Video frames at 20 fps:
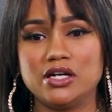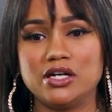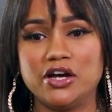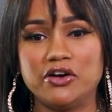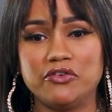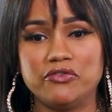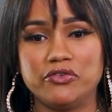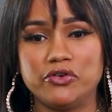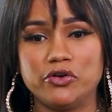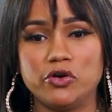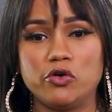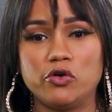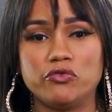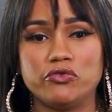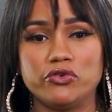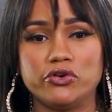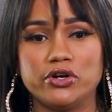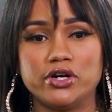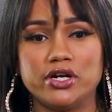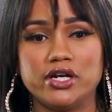cover
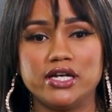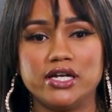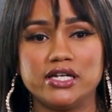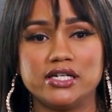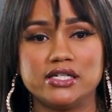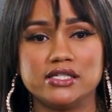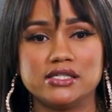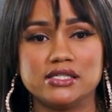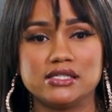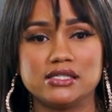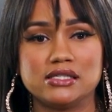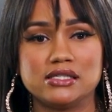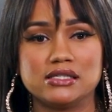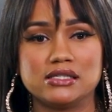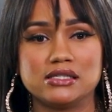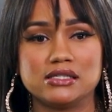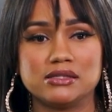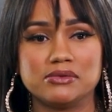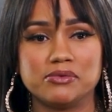over his